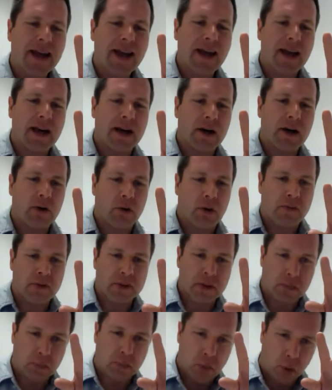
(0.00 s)
or if
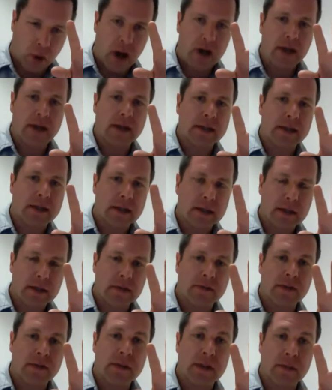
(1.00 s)
it's a product
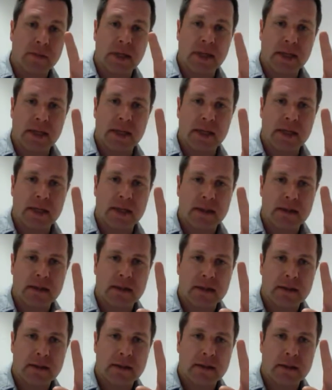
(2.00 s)
of something
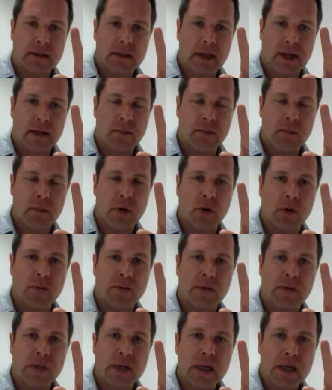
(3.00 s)
that
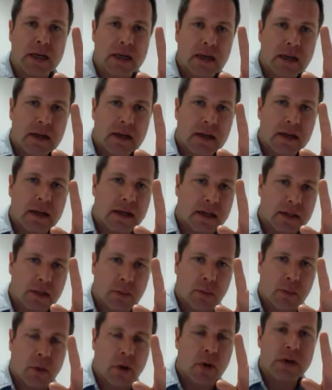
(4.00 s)
moves, then it's a
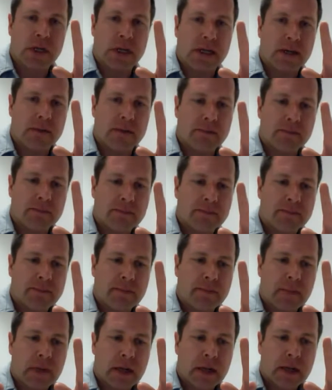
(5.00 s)
protein.
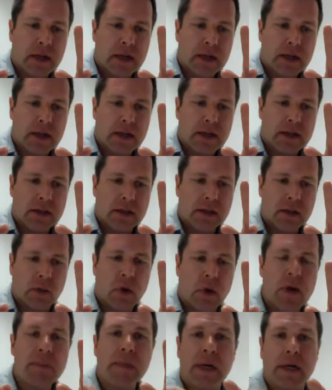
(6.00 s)

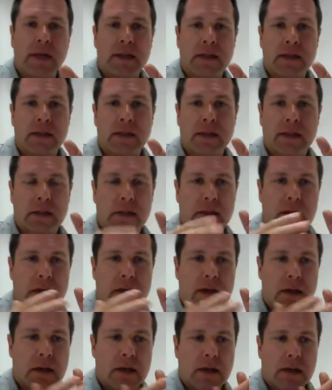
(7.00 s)
Soybeans
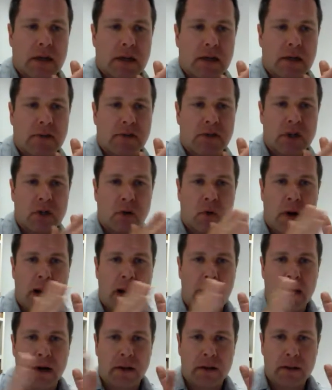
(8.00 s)
kind of
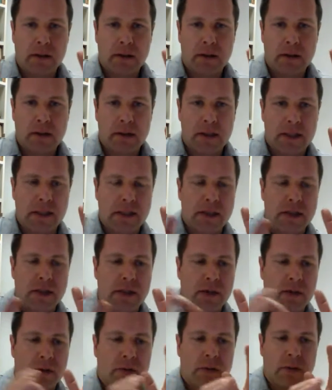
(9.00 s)
straddle these
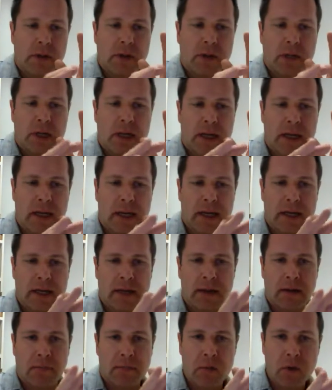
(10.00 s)
two
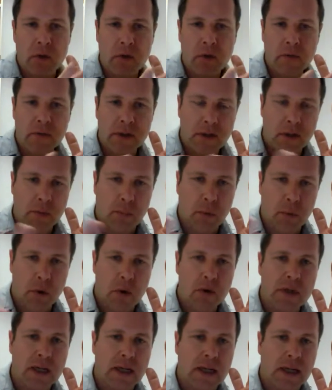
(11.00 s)
and move into the
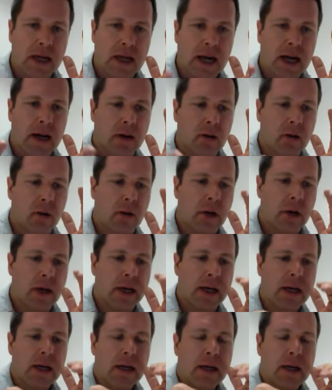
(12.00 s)
protein category